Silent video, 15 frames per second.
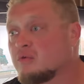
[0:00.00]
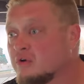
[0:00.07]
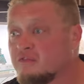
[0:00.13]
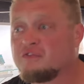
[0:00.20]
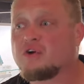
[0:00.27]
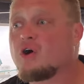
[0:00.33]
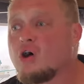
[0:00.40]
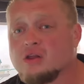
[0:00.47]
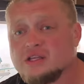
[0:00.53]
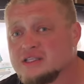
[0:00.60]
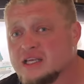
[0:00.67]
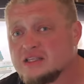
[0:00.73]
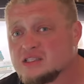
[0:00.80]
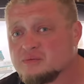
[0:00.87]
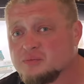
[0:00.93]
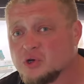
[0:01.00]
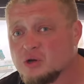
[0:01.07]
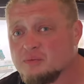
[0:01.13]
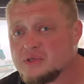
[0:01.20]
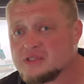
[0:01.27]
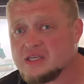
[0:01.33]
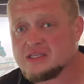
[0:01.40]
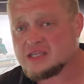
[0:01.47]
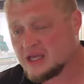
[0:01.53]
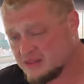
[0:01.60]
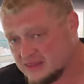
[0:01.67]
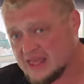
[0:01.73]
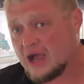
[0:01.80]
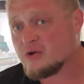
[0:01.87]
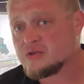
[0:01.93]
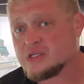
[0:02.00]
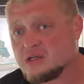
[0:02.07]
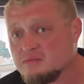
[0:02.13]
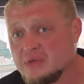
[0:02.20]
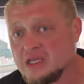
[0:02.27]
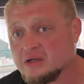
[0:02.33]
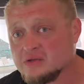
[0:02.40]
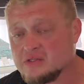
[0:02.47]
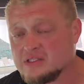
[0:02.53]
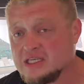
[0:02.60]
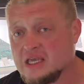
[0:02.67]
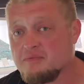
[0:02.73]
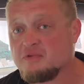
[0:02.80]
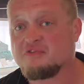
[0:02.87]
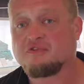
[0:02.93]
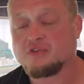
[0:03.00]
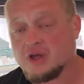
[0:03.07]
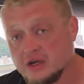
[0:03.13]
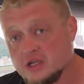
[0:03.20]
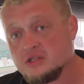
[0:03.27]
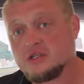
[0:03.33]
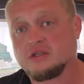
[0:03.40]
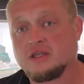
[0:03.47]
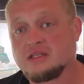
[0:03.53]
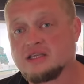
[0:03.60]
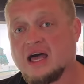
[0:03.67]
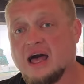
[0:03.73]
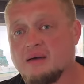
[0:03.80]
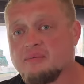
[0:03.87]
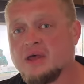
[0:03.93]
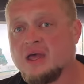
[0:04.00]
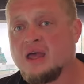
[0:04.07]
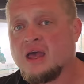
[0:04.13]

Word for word: for all intents and purposes. 1,000 meters deep, flooded to the top.